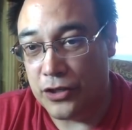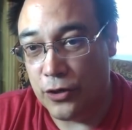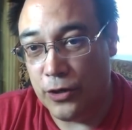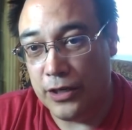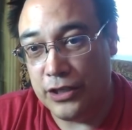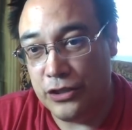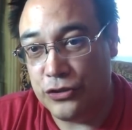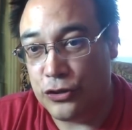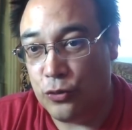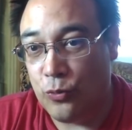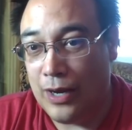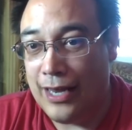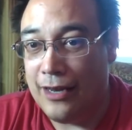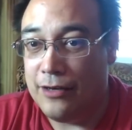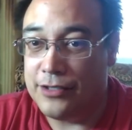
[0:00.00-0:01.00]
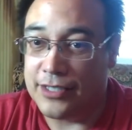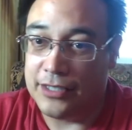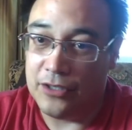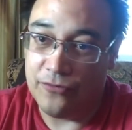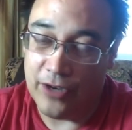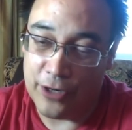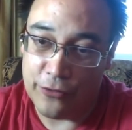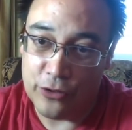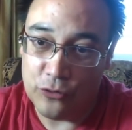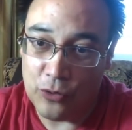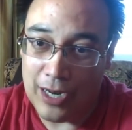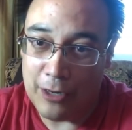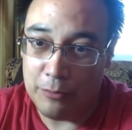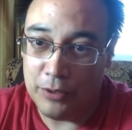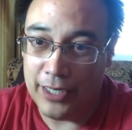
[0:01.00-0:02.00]
You have the current user WoWs and the
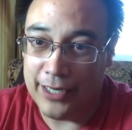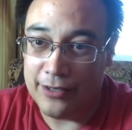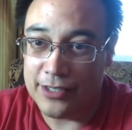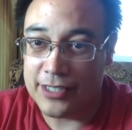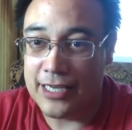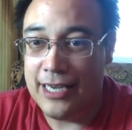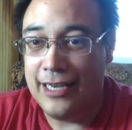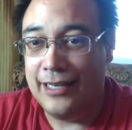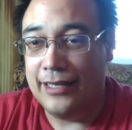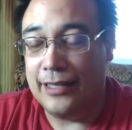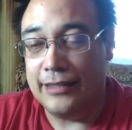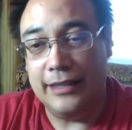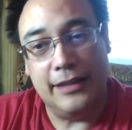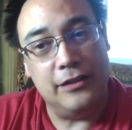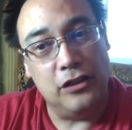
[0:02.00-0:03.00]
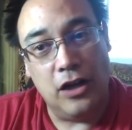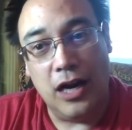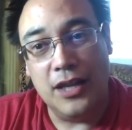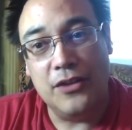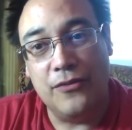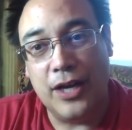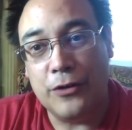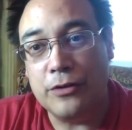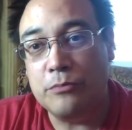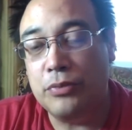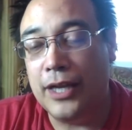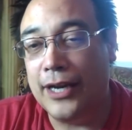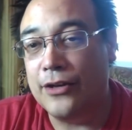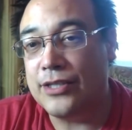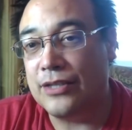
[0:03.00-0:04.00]
veteran WoW players, and that a lot of the
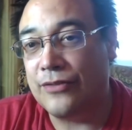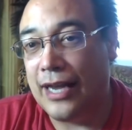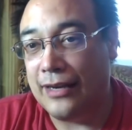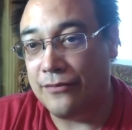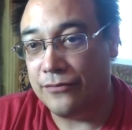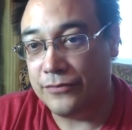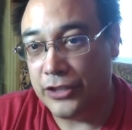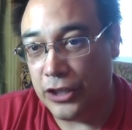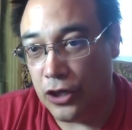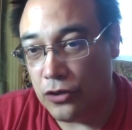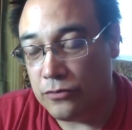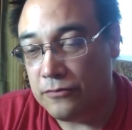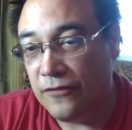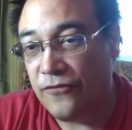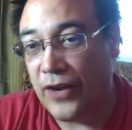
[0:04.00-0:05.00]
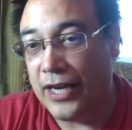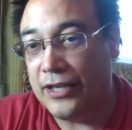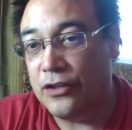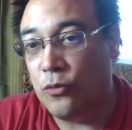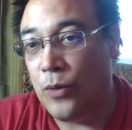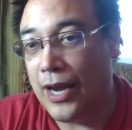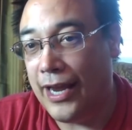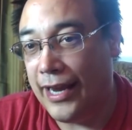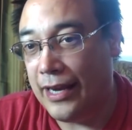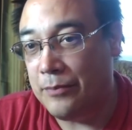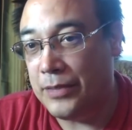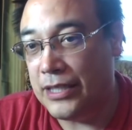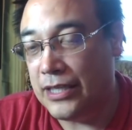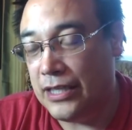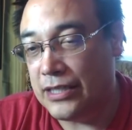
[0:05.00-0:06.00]
veteran players have kind of, faded
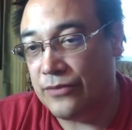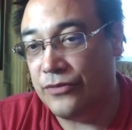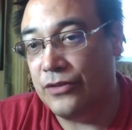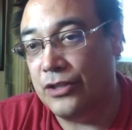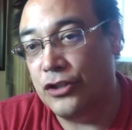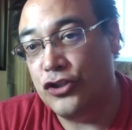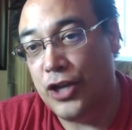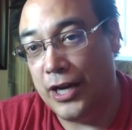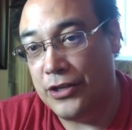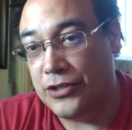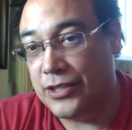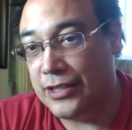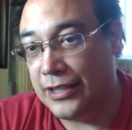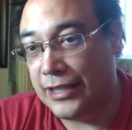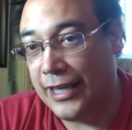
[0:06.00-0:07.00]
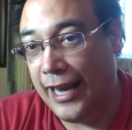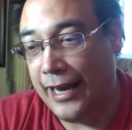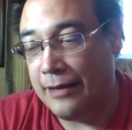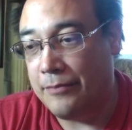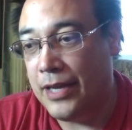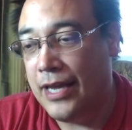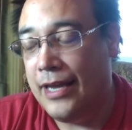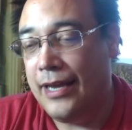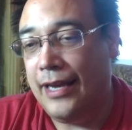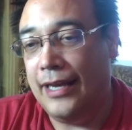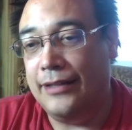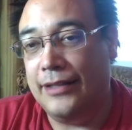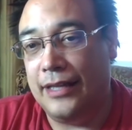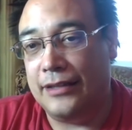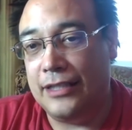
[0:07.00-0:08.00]
away because of the changes to the game,
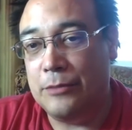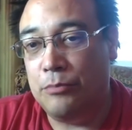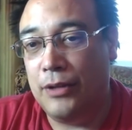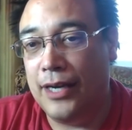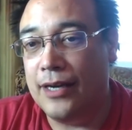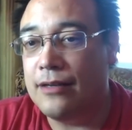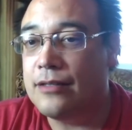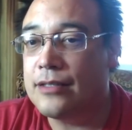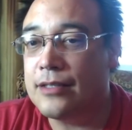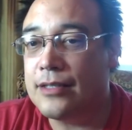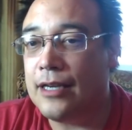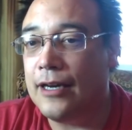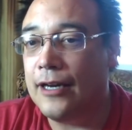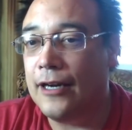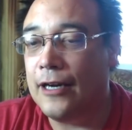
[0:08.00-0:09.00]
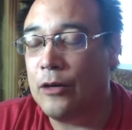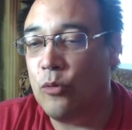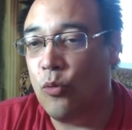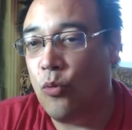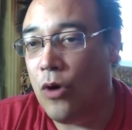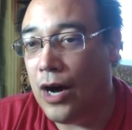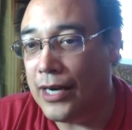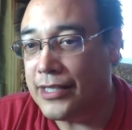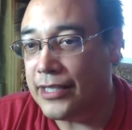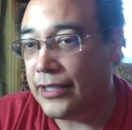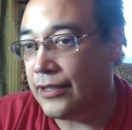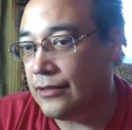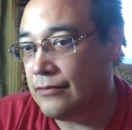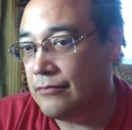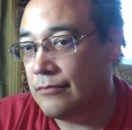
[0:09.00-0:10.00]
and that these players
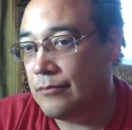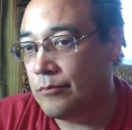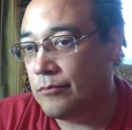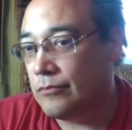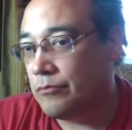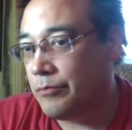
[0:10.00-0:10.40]
wanted